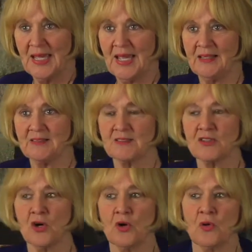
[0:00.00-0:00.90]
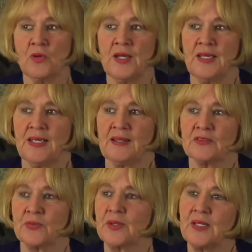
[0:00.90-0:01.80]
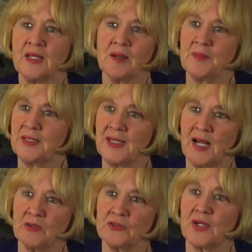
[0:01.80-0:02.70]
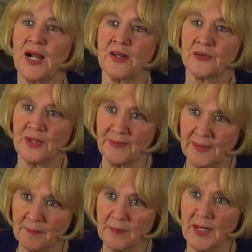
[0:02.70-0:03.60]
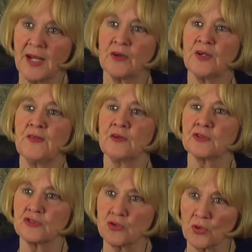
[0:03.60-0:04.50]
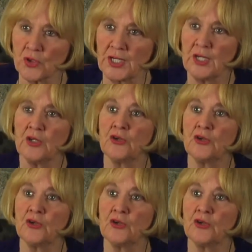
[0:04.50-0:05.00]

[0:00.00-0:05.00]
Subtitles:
And so it's really coming down to honoring them, honoring their story,